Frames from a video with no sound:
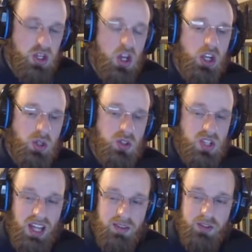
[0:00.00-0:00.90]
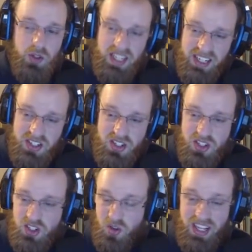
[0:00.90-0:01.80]
use a lot of uniques,
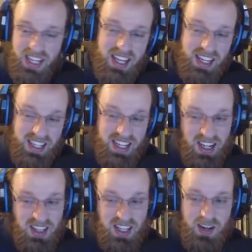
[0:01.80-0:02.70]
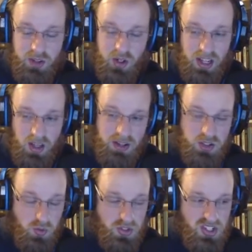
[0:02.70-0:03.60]
so they can't get a lot of their
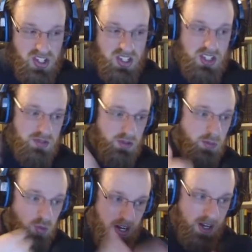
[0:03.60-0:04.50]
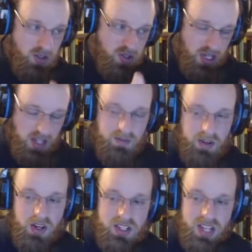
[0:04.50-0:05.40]
elemental resistances from rares in
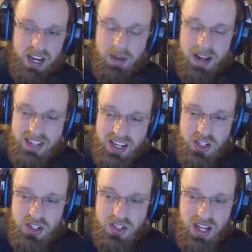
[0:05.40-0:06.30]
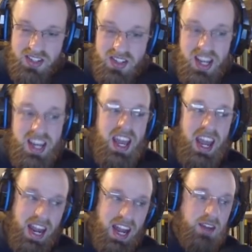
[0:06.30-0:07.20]
various itemization slots.
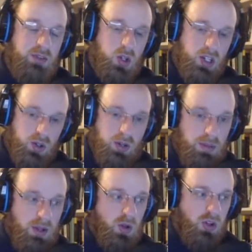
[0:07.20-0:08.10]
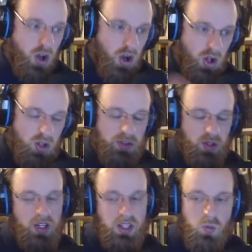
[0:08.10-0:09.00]
And if you're a crit build, all of the
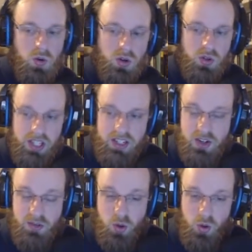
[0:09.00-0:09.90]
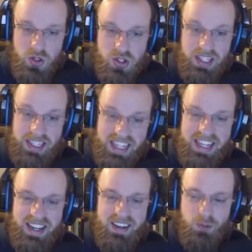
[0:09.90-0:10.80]
crit in the world is, of course,
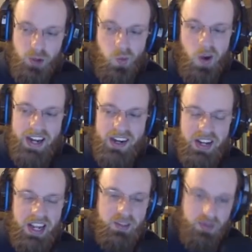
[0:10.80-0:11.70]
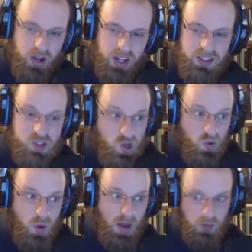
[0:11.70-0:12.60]
needed, required, and fun, so
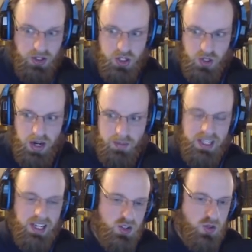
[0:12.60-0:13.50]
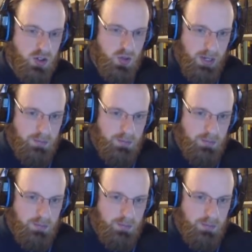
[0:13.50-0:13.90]
why wouldn't you grab the extra crit?